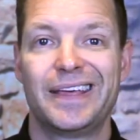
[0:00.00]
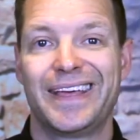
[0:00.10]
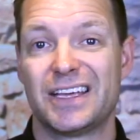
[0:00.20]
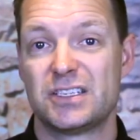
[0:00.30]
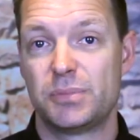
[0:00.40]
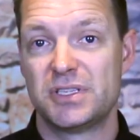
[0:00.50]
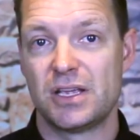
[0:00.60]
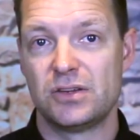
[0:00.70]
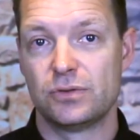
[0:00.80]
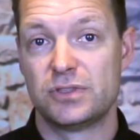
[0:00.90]
has the
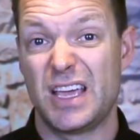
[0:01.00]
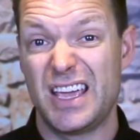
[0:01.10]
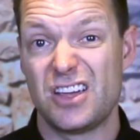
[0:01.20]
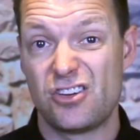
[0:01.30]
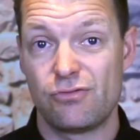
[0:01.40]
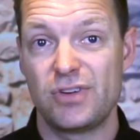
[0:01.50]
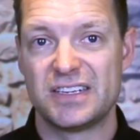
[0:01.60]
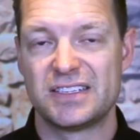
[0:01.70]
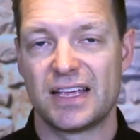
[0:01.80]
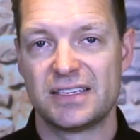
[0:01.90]
potential to
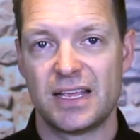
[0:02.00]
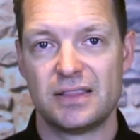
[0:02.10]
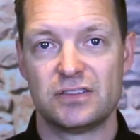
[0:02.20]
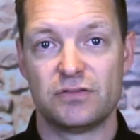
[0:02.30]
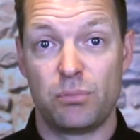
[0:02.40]
increase that sense of